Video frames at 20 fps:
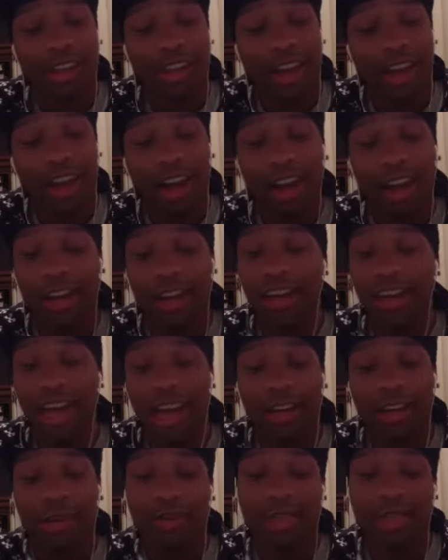I
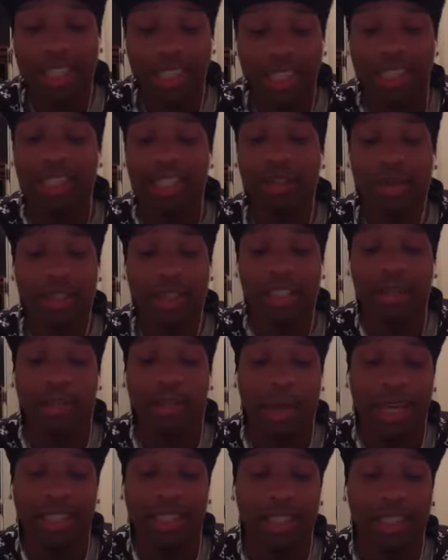don't think these were his
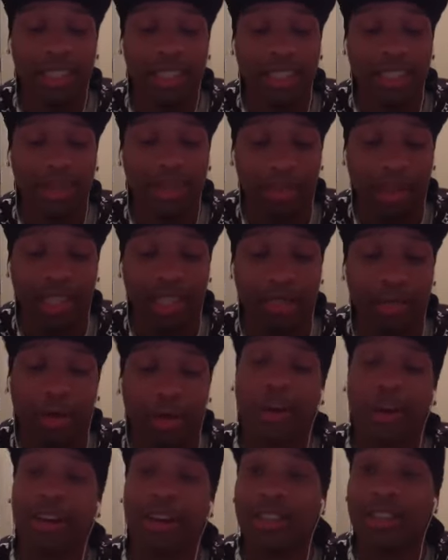best
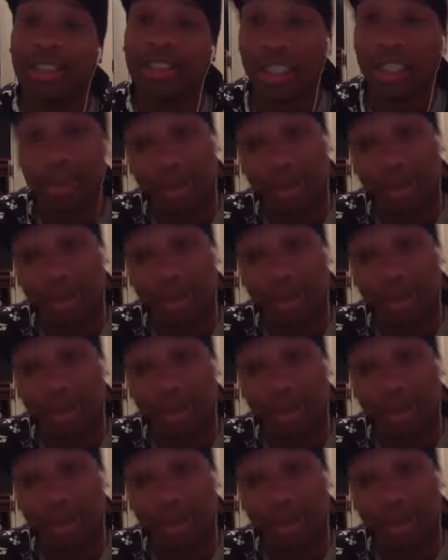bars because there was